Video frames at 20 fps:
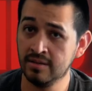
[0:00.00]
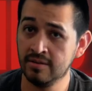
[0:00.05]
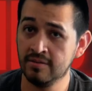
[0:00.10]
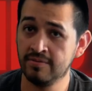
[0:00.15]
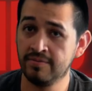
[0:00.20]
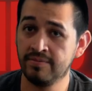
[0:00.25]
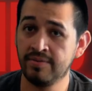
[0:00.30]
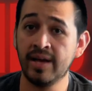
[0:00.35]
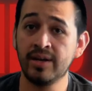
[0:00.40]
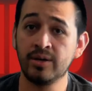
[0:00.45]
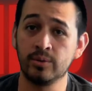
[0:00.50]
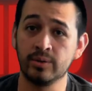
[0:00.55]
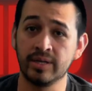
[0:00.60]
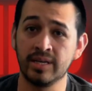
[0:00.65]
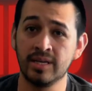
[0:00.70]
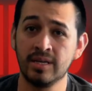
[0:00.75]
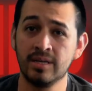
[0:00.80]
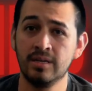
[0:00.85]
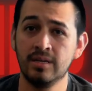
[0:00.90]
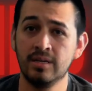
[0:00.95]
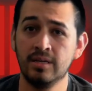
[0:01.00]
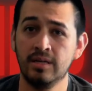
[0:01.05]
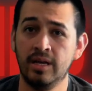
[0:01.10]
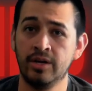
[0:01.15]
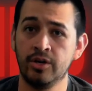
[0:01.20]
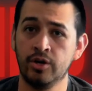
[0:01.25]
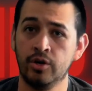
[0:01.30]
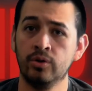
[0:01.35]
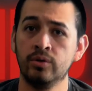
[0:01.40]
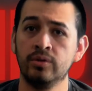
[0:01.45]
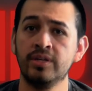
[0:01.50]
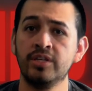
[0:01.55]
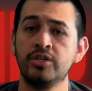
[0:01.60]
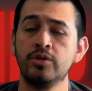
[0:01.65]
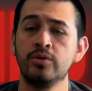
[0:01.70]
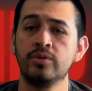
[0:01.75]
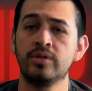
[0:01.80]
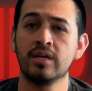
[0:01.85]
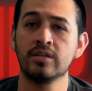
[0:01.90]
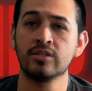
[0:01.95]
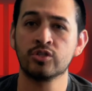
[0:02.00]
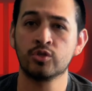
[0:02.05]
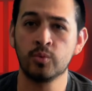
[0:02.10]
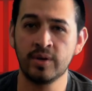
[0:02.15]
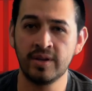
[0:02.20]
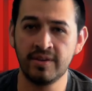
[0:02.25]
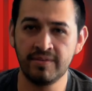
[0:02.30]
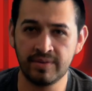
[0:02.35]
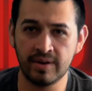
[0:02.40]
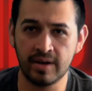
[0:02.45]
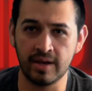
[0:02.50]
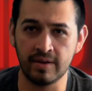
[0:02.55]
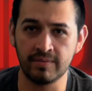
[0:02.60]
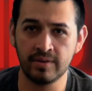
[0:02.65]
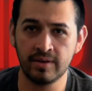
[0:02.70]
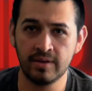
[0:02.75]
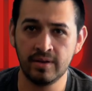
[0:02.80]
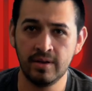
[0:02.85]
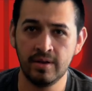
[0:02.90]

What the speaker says: finally, In early 2025,